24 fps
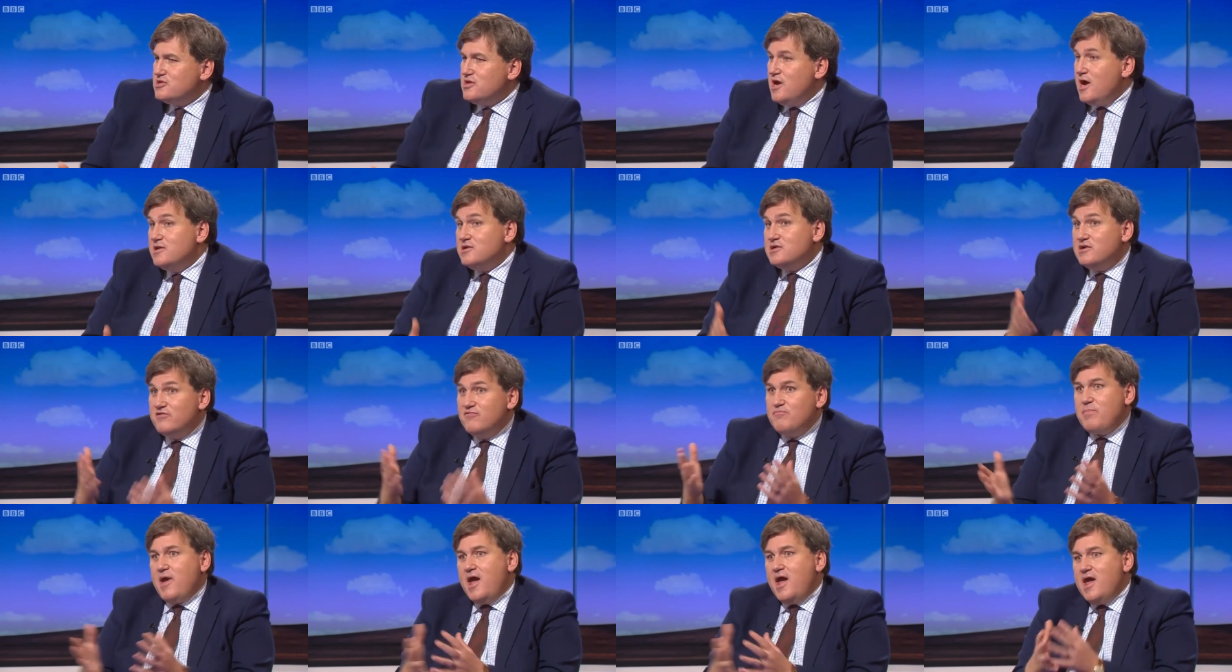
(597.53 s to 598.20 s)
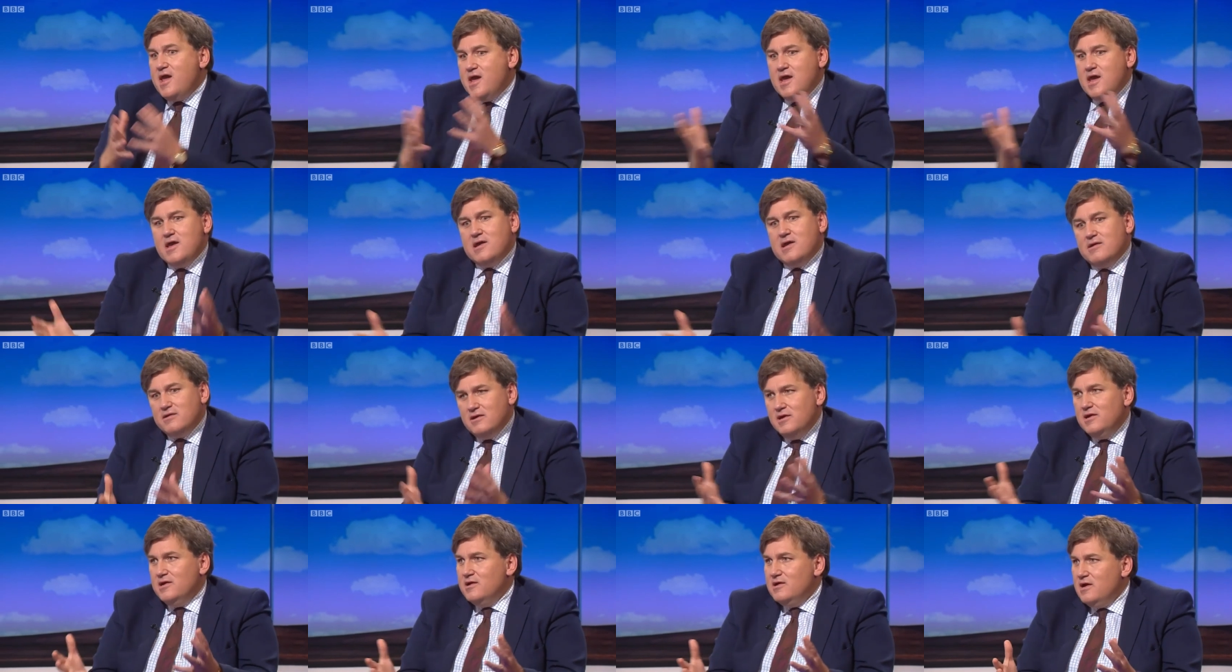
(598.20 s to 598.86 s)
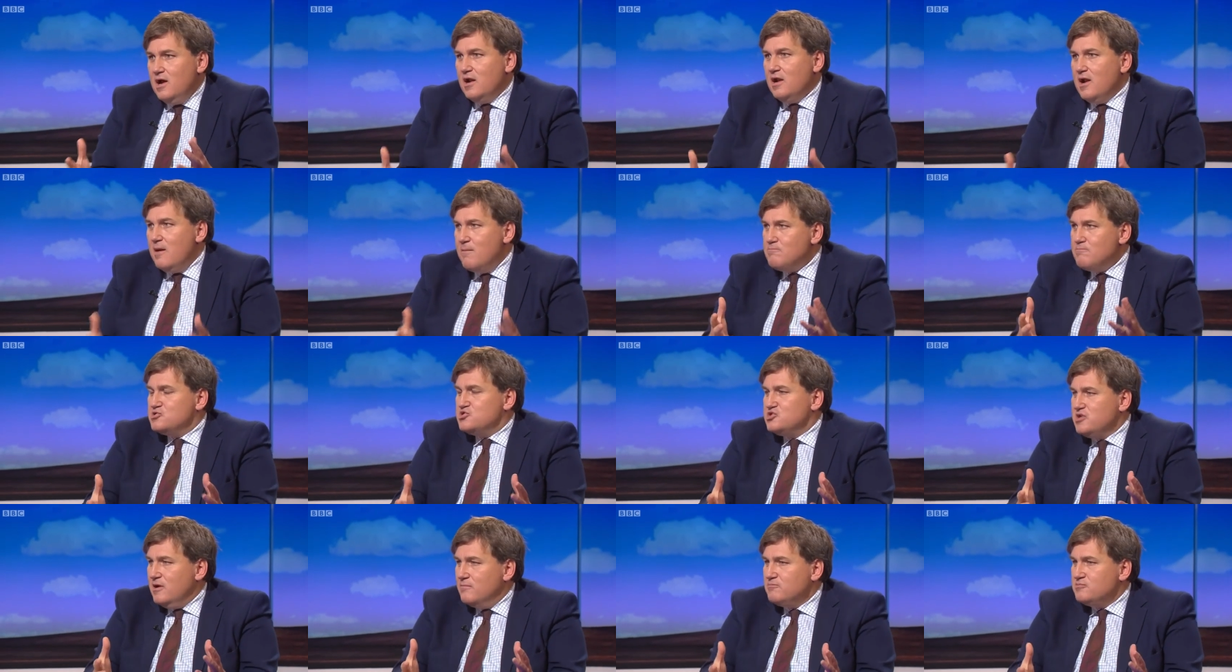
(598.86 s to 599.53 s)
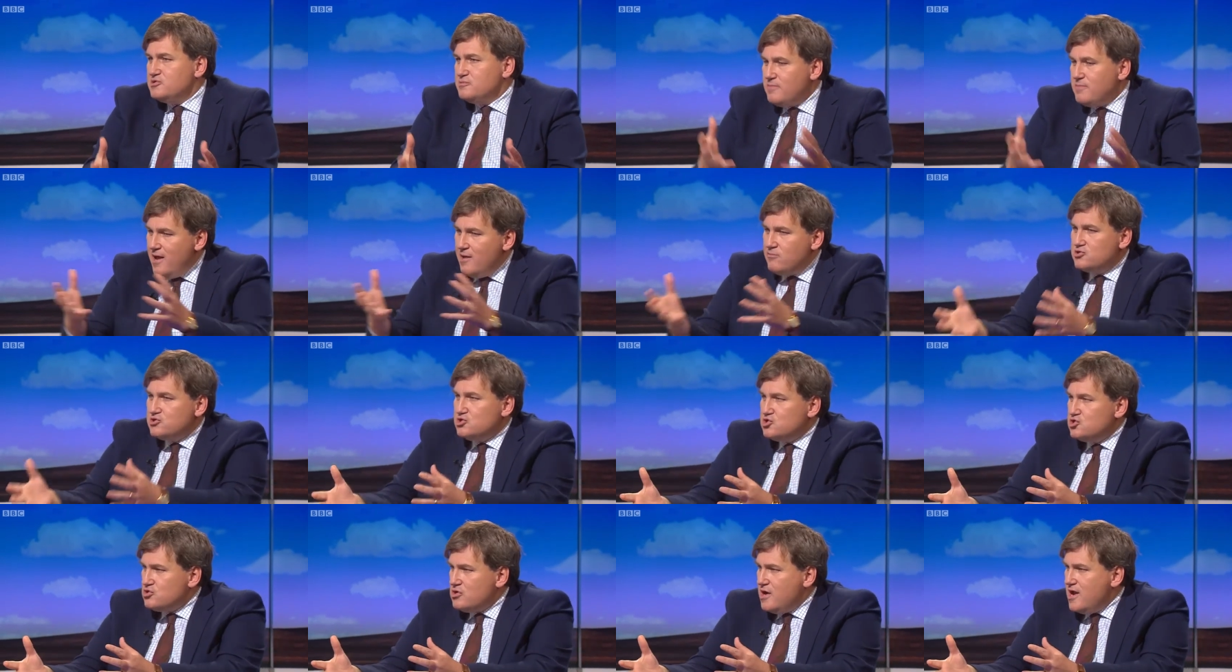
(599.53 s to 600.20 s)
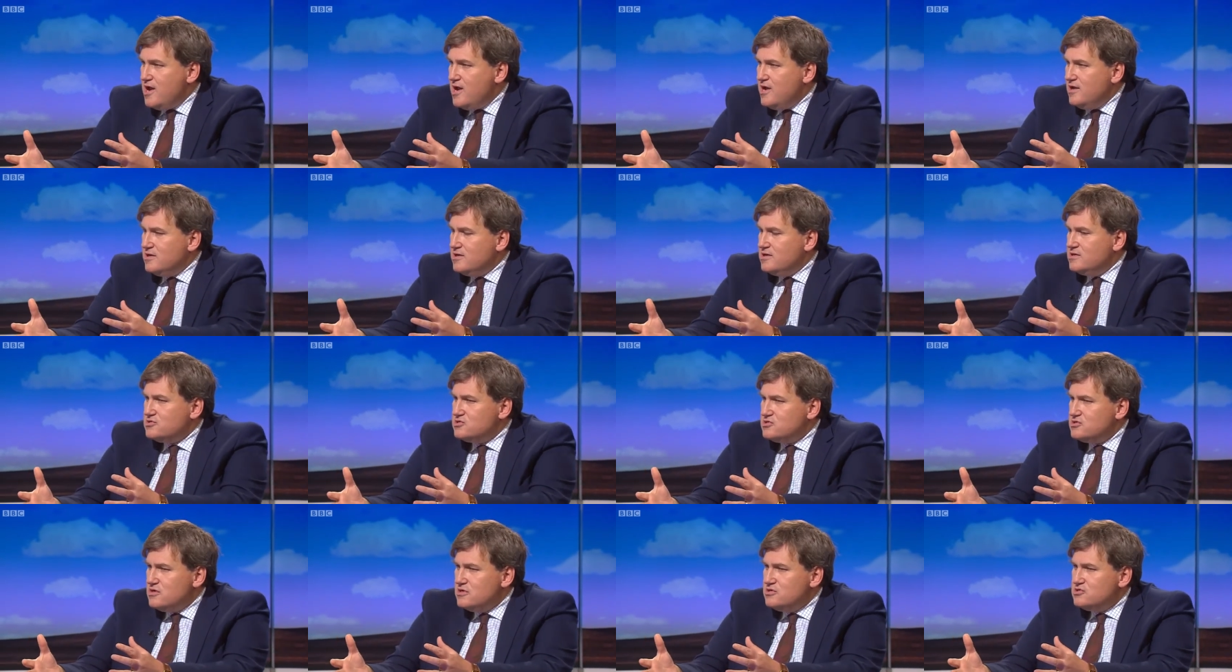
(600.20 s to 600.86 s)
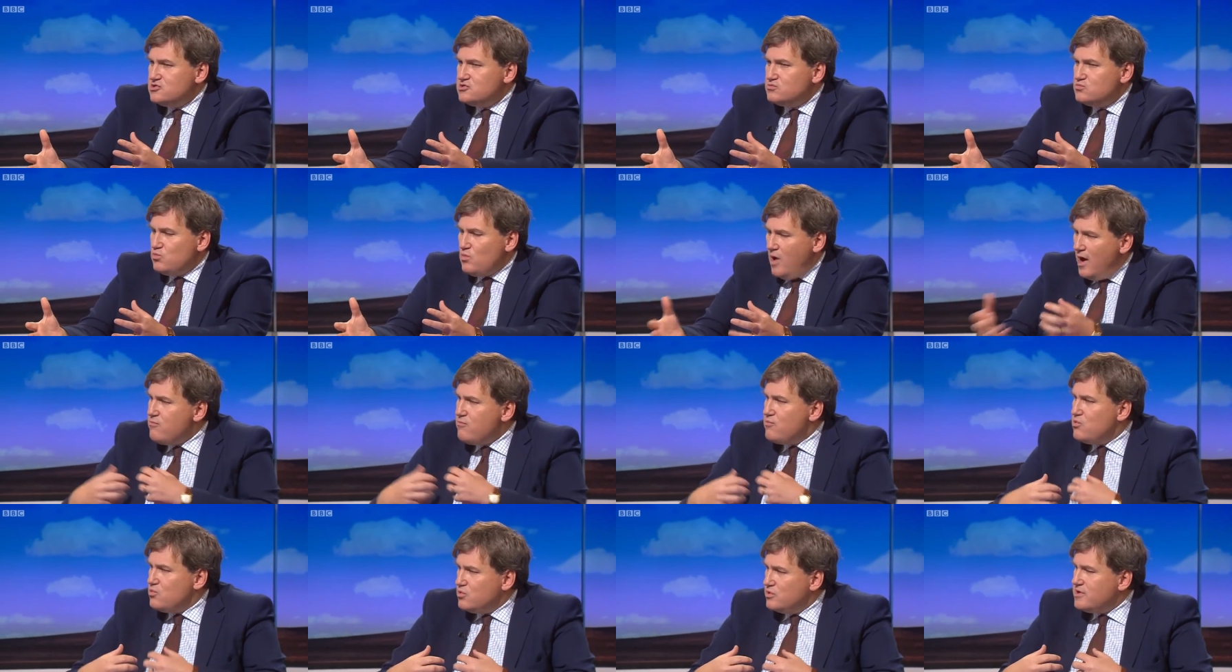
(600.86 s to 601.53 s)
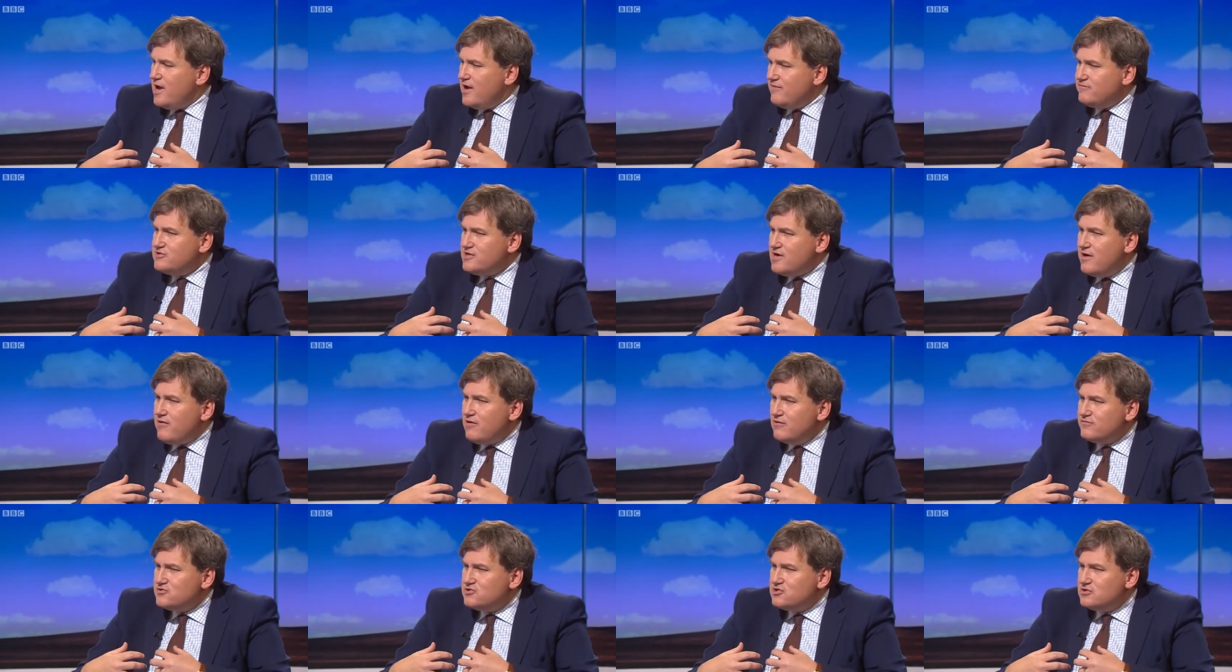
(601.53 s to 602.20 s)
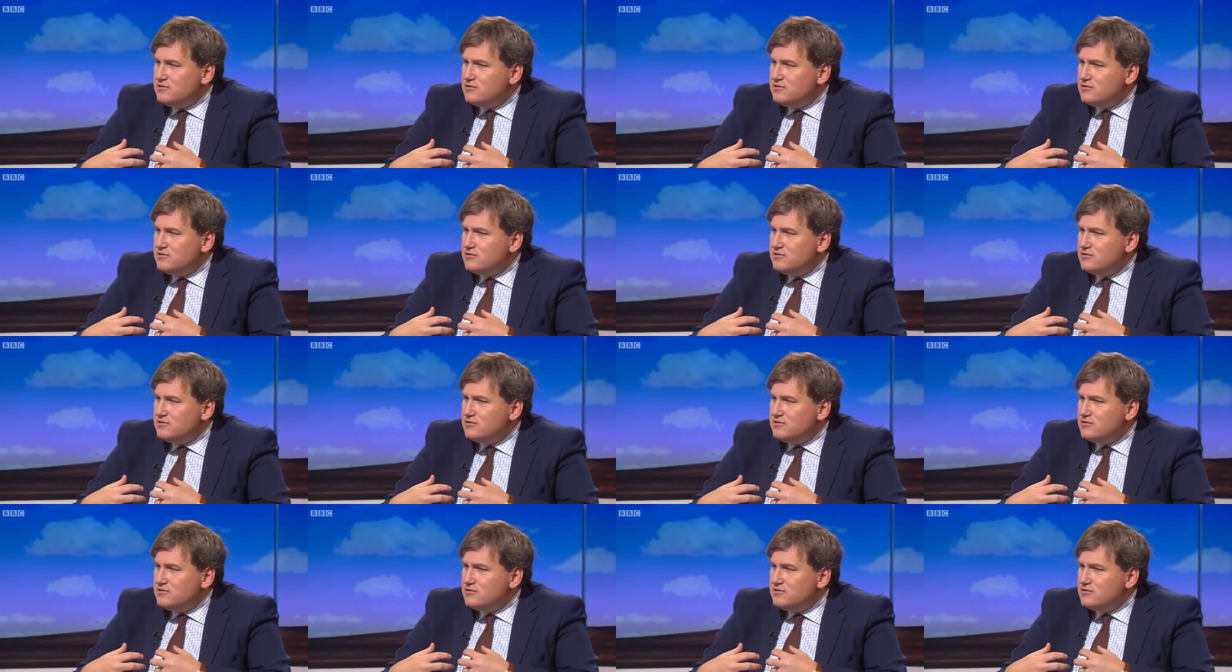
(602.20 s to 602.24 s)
The idea of paying a lump sum to be able to trade is why we would have tariffs.